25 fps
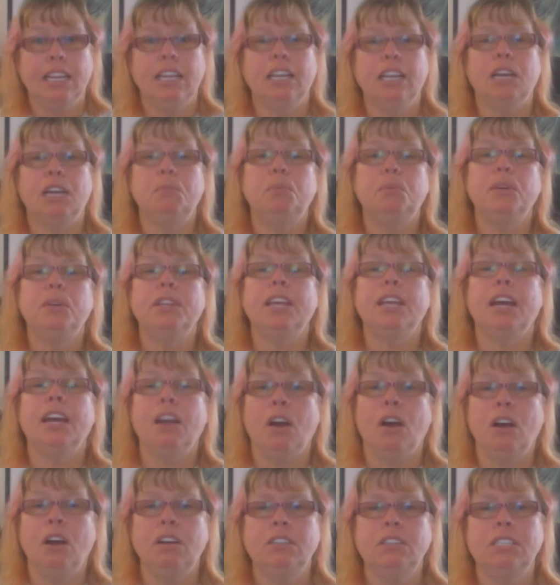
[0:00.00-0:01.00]
think I put
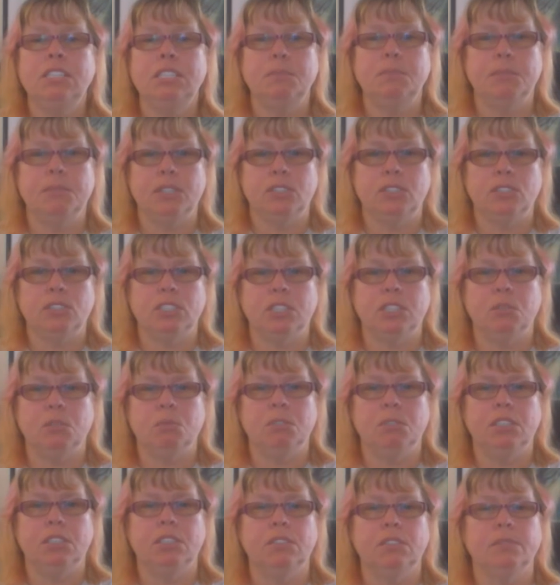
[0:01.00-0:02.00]
that on Spiritually
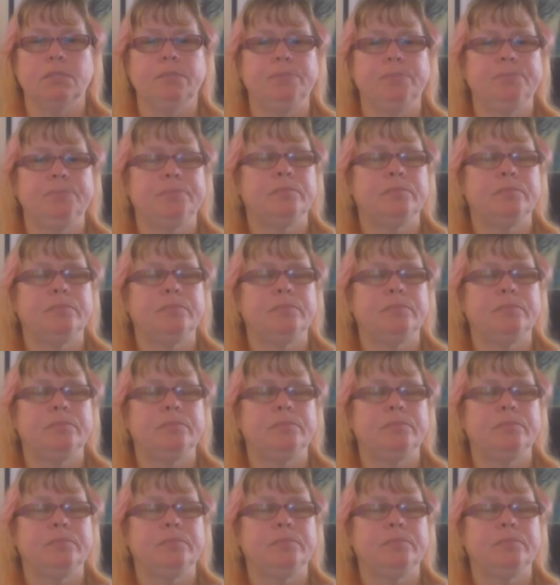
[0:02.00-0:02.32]
Real.